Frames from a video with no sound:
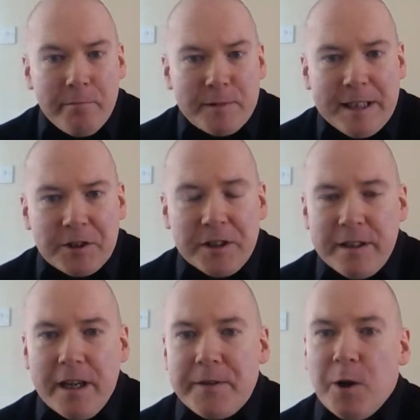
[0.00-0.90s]
teaching
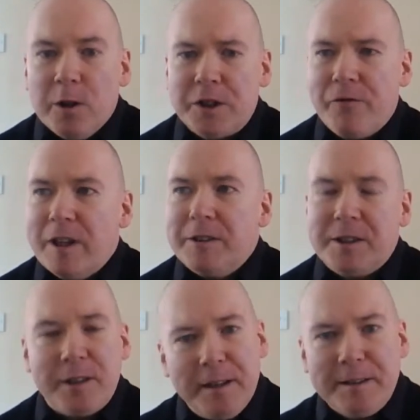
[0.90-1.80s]
the Theology and Religious
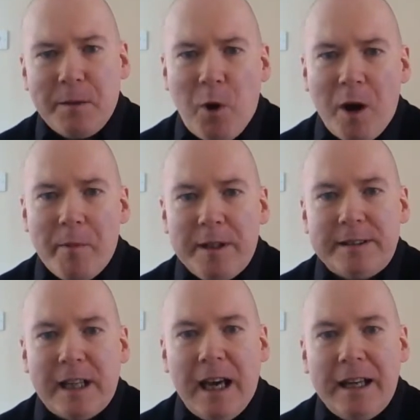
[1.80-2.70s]
Studies
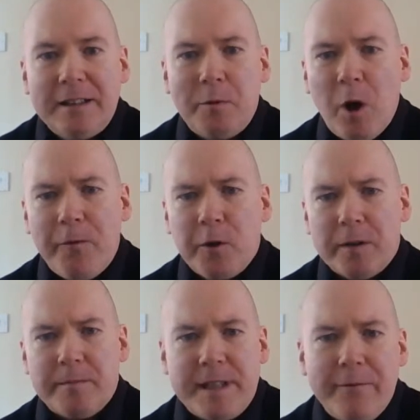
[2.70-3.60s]
department, and we
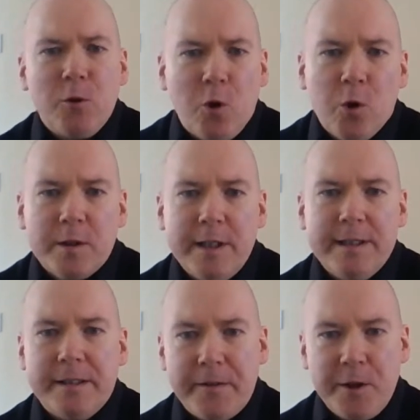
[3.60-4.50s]
offer several
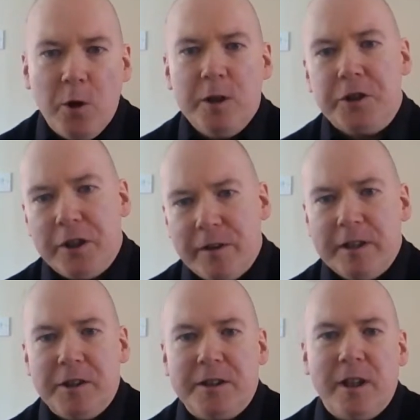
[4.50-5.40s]
courses in theology,
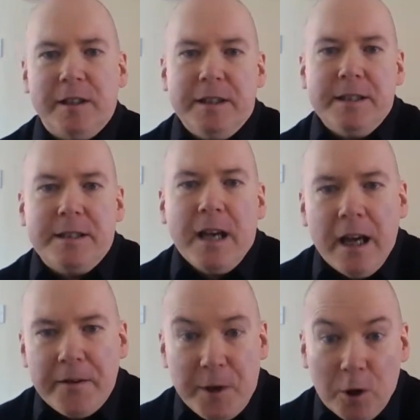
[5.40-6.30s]
religious studies,
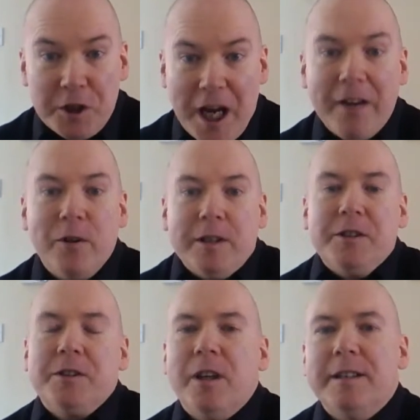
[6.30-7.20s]
theology and
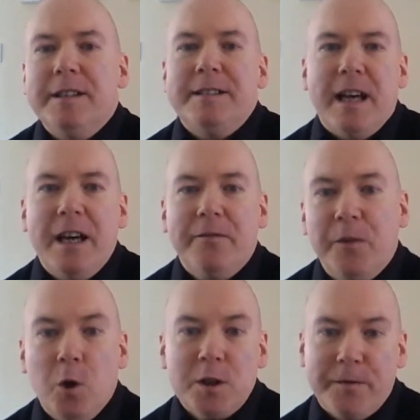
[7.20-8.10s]
religious studies, and
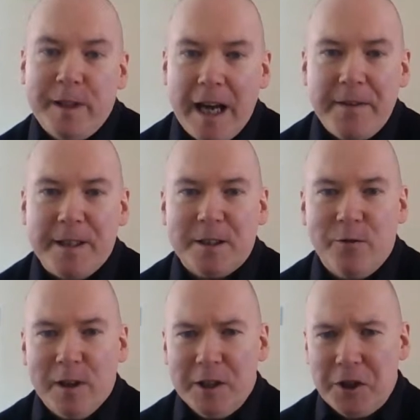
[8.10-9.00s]
philosophy, ethics, and
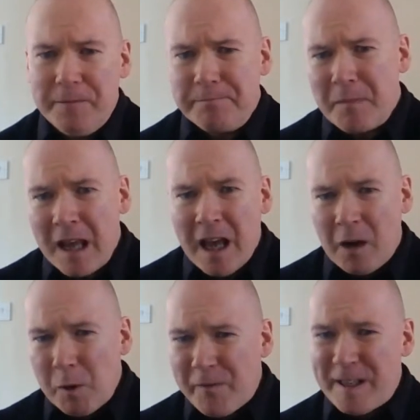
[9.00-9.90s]
religion.
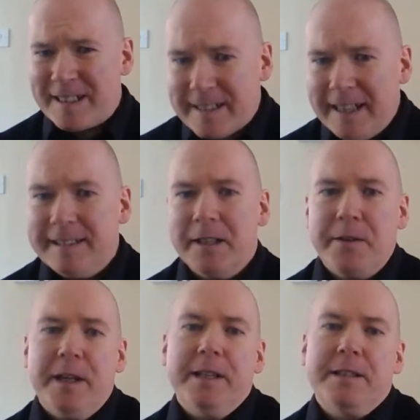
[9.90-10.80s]
One of the exciting
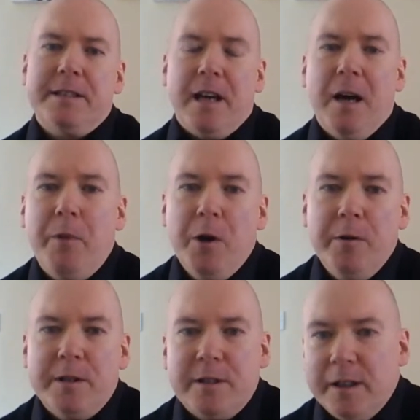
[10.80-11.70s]
things
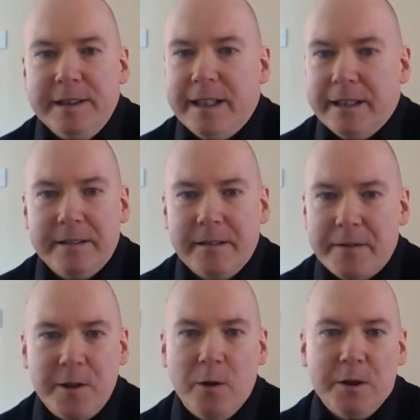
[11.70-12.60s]
about studying
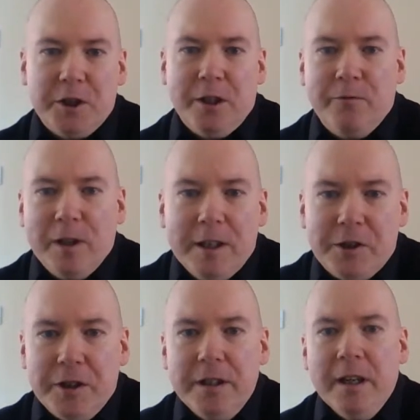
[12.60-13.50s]
theology,
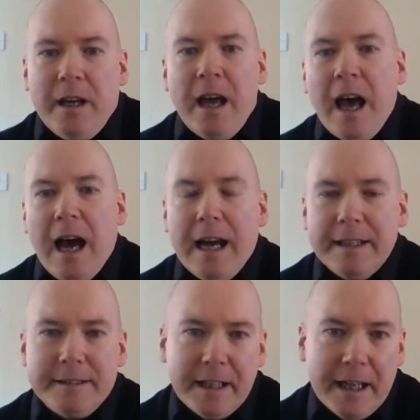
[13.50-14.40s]
religion,
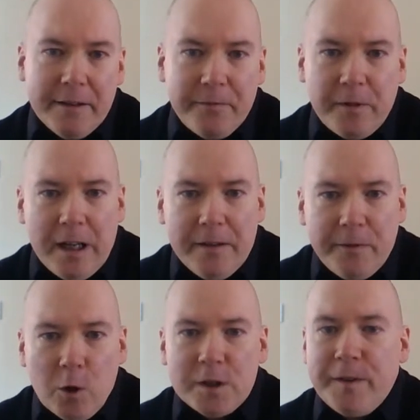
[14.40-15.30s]
and
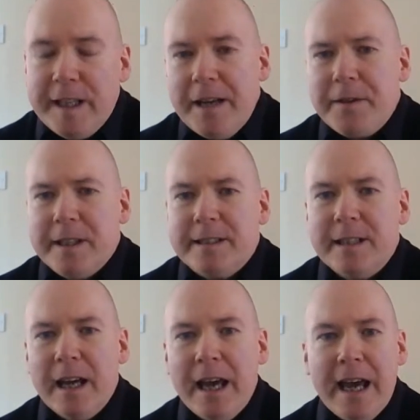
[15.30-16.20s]
philosophy and ethics
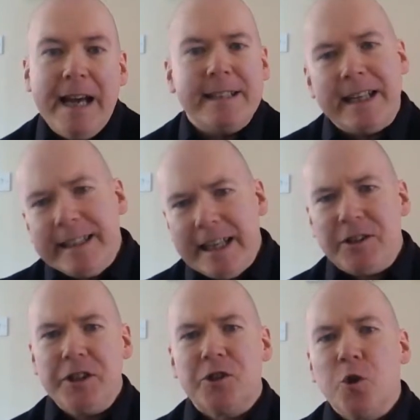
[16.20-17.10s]
is it
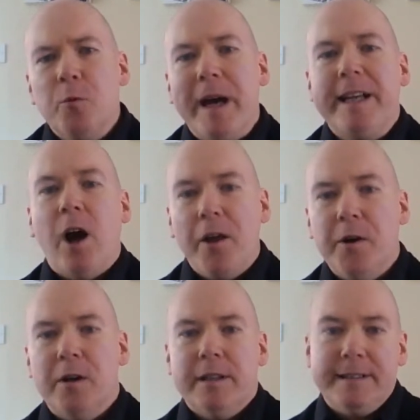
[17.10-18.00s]
engages so many
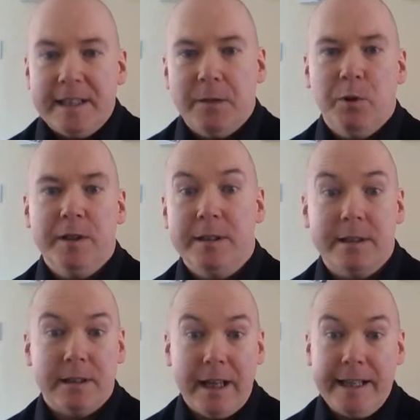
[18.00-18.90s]
other
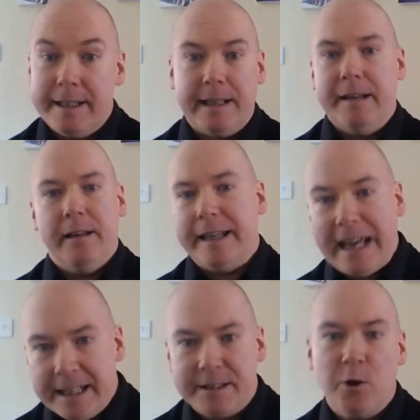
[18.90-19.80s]
disciplines like
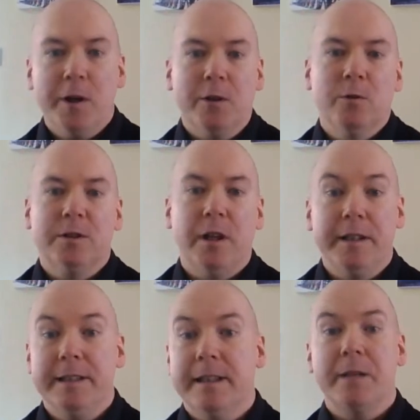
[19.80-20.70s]
historical
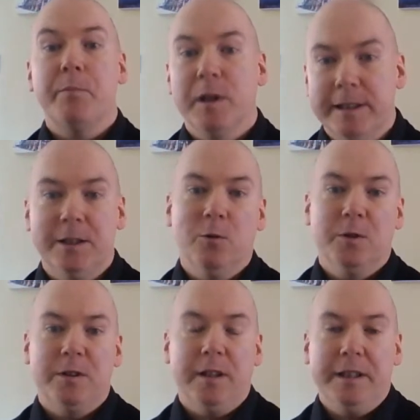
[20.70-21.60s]
studies, like political
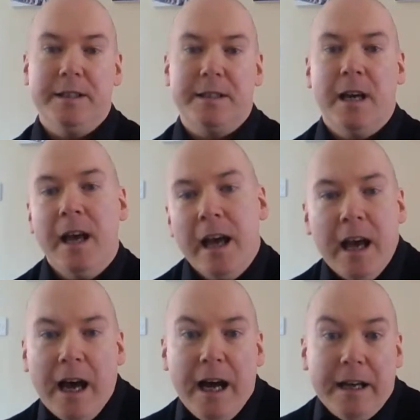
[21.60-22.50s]
studies,
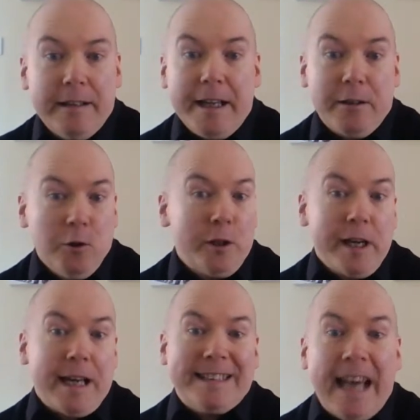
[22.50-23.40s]
like
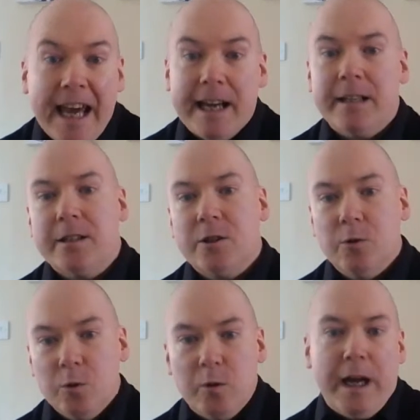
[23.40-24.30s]
looking at texts,
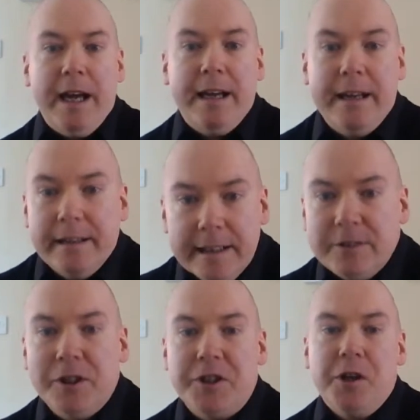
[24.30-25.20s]
so
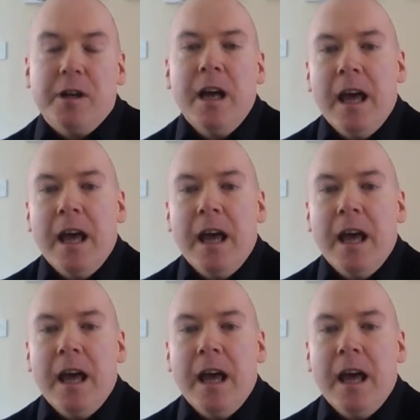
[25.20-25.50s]
literature.